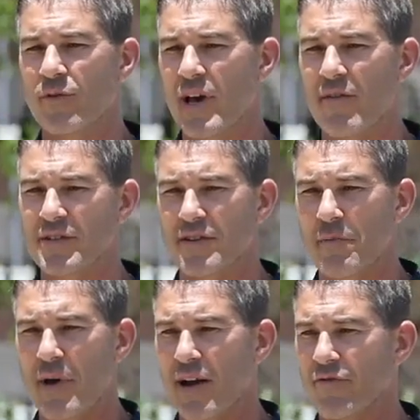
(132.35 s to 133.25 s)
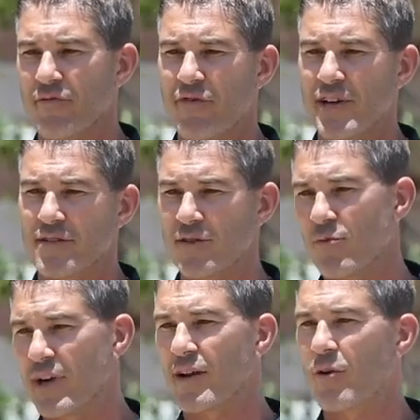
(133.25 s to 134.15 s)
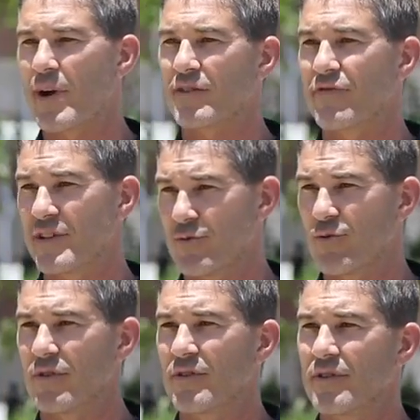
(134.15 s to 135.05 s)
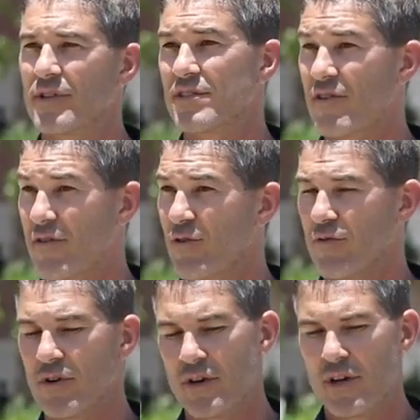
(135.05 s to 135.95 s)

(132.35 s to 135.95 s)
if we have a setback from phase two, we got to go back to phase one and start over.